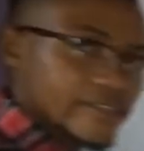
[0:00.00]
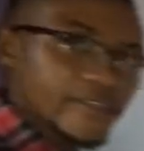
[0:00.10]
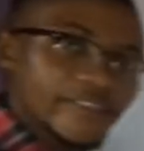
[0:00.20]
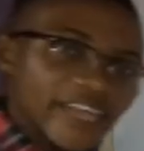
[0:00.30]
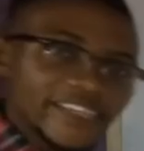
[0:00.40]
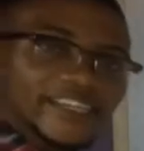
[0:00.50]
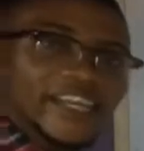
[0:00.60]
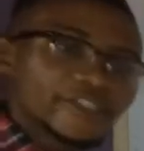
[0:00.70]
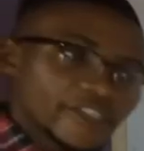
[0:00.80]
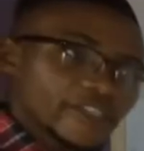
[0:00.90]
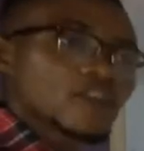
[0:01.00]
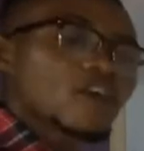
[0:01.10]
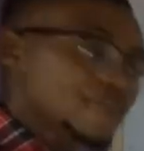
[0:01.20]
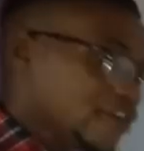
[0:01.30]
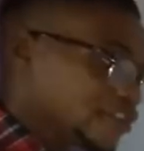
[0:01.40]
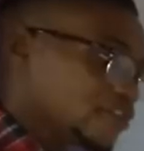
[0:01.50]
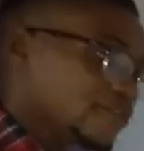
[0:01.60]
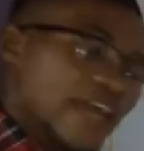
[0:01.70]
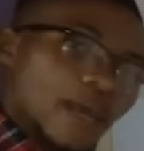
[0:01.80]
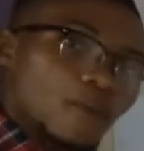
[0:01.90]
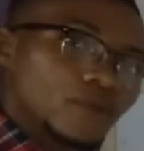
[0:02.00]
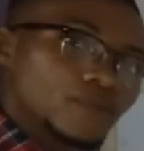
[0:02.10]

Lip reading: That's the electronic configuration of carbon.